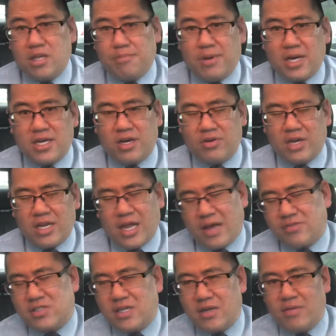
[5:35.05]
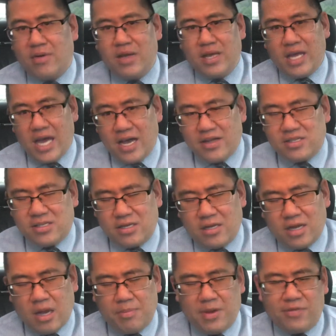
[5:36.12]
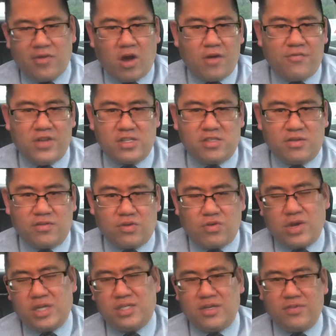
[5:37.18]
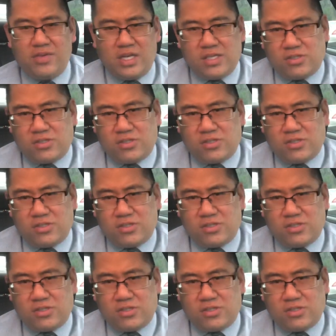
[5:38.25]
the puck out and has a bit of offensive creativity.